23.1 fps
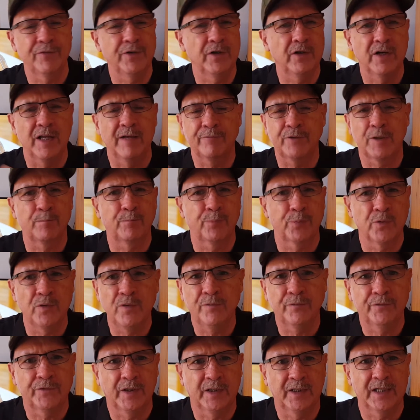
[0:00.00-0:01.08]
You don't have to
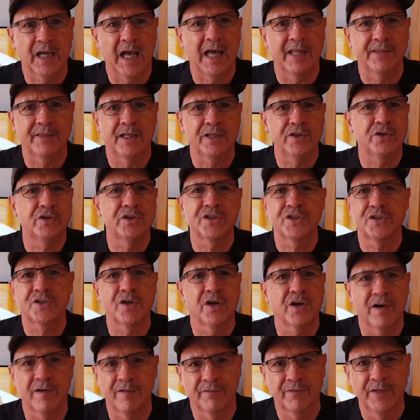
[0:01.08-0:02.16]
prove to God that you
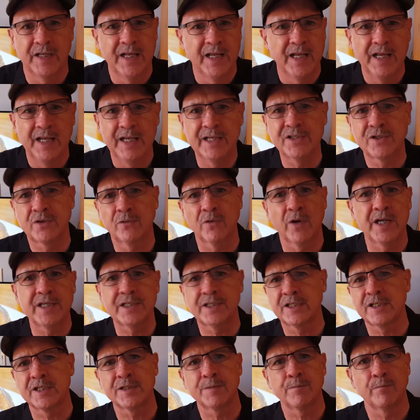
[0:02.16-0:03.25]
deserve His
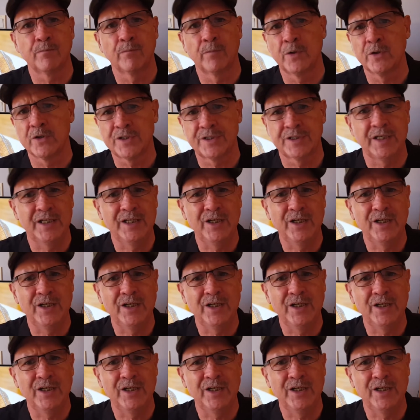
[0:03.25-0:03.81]
grace and mercy.